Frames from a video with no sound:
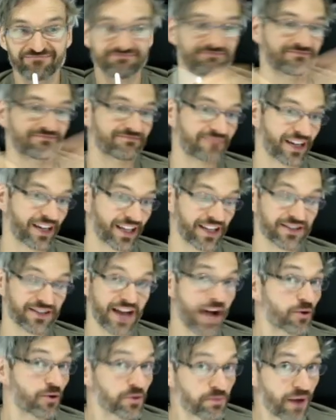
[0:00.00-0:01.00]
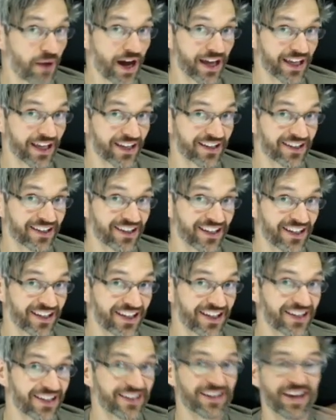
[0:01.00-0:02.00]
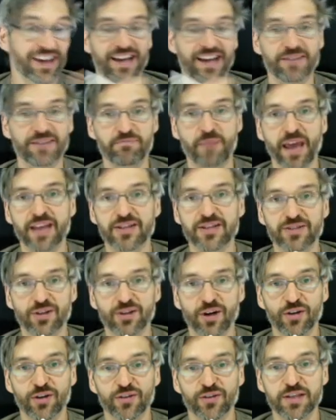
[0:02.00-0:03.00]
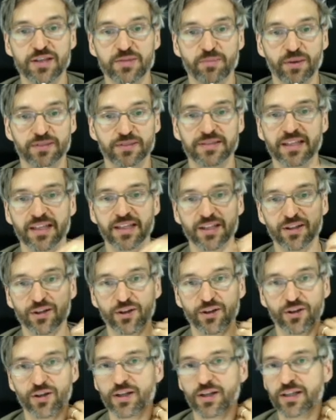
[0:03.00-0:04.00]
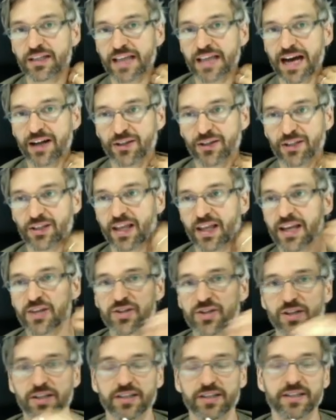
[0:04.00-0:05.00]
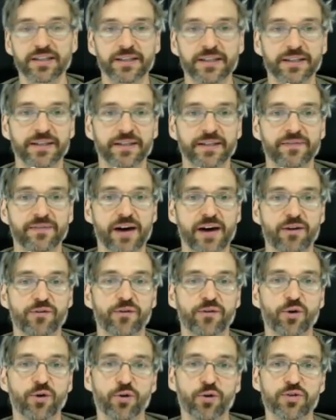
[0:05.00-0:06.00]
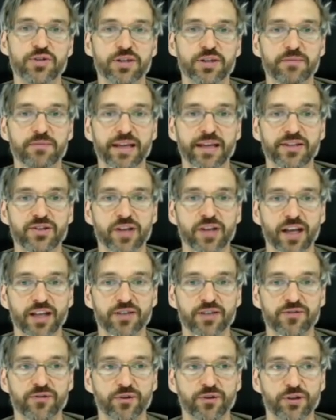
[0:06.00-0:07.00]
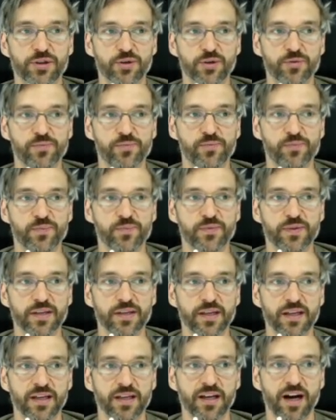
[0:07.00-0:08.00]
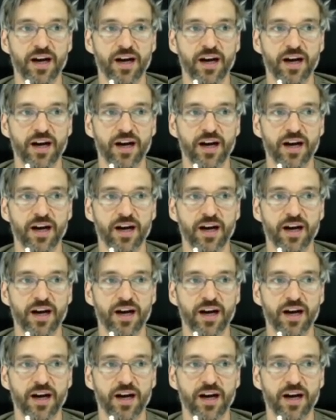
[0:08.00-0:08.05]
I guess I would buy it, okay, based on this particular calculation. Now, of course, it may change for you. All